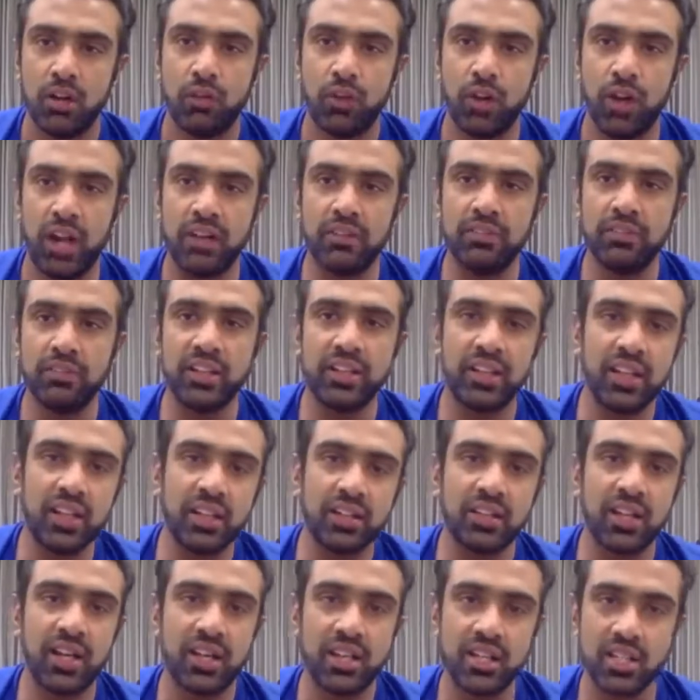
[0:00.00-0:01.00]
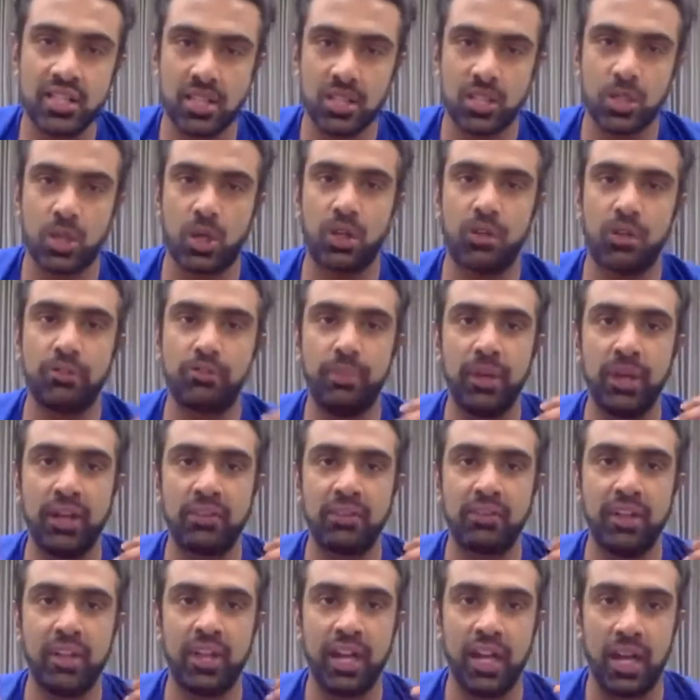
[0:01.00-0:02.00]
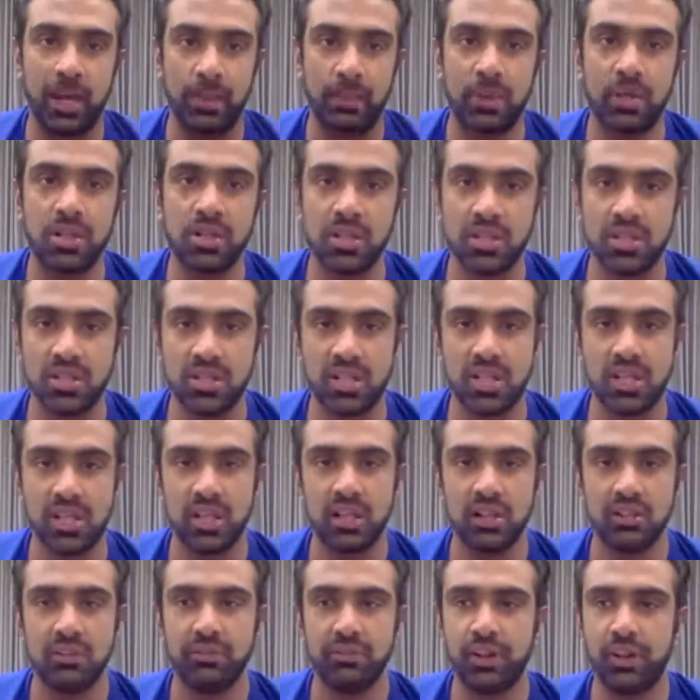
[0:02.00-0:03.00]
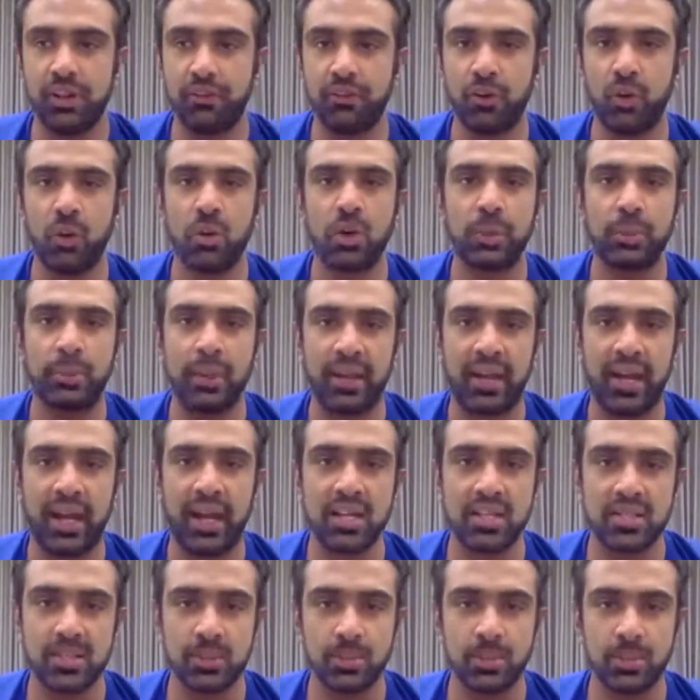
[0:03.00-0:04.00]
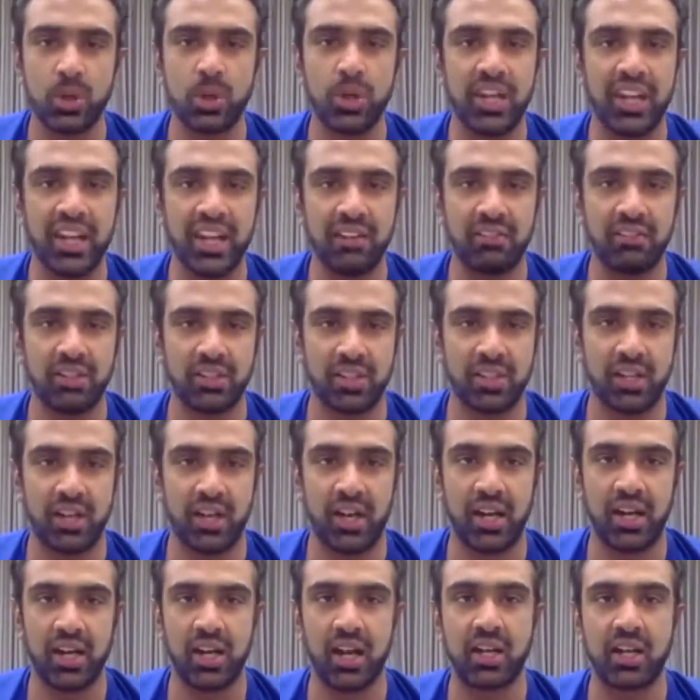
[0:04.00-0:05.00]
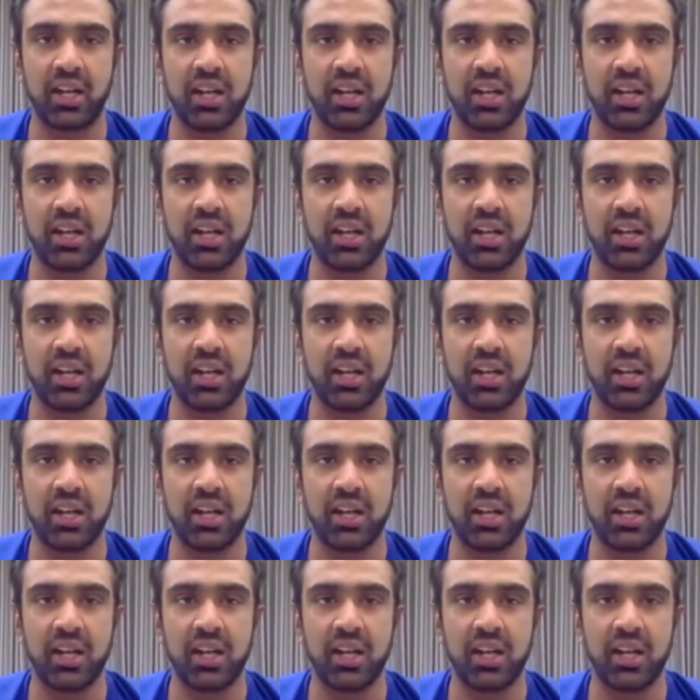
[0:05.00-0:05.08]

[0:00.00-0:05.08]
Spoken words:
for everything that has sort of been very emergency, we have found a mechanism to deal with it, right?